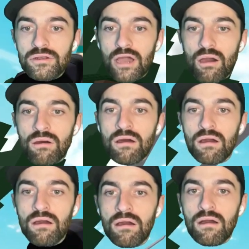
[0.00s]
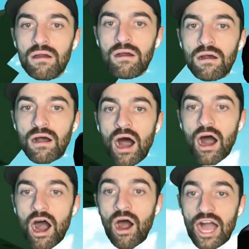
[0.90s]
No.
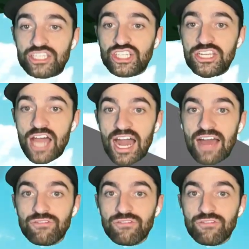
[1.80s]
Oh, I should not